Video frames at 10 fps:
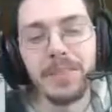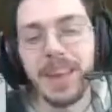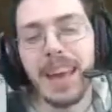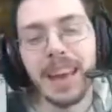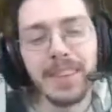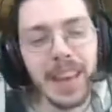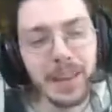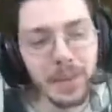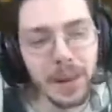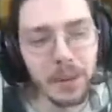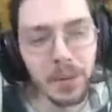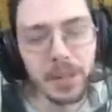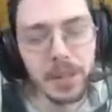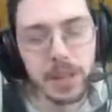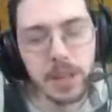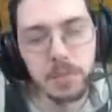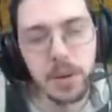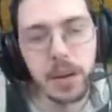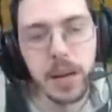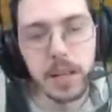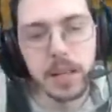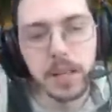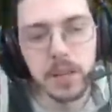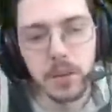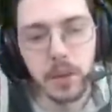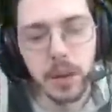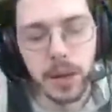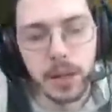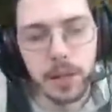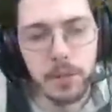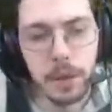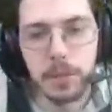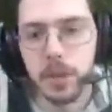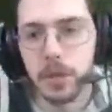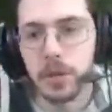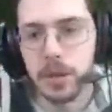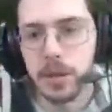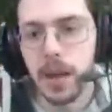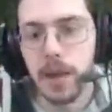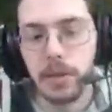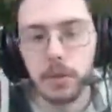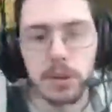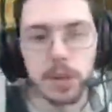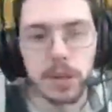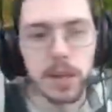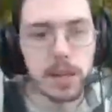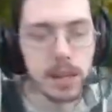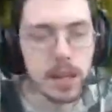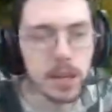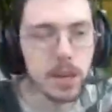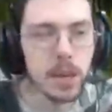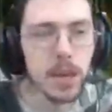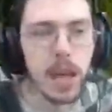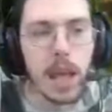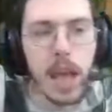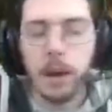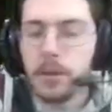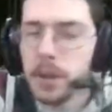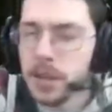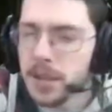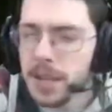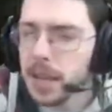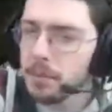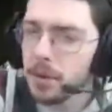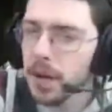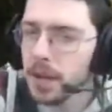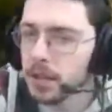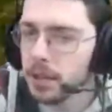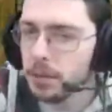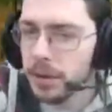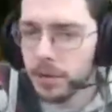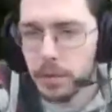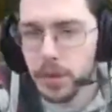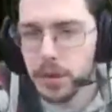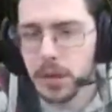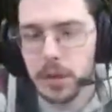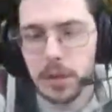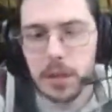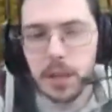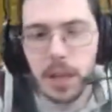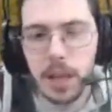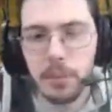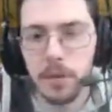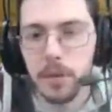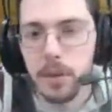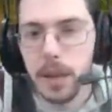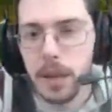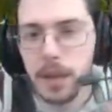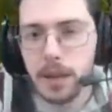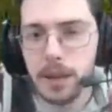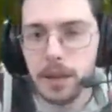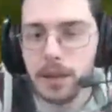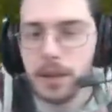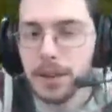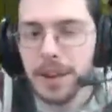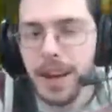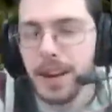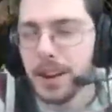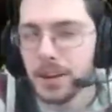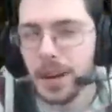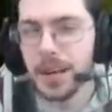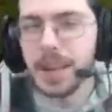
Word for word: AFK for any reason, it's pretty nice to uh, to be able to do this and have you run to the destination. However, it does kind of break a little bit of immersion in the game if you're like, I don't know, trying to get